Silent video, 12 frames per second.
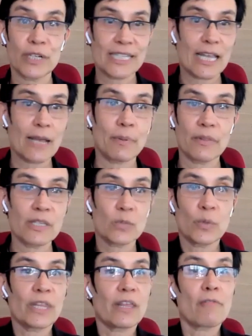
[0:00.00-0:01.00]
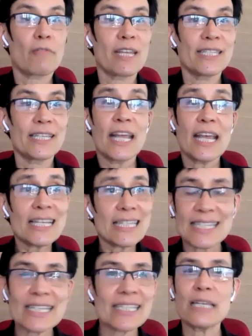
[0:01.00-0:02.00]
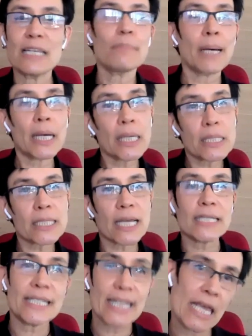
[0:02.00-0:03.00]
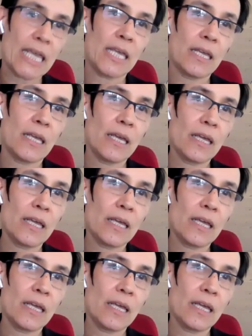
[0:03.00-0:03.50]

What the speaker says: For example, this week they raised it $16 a day.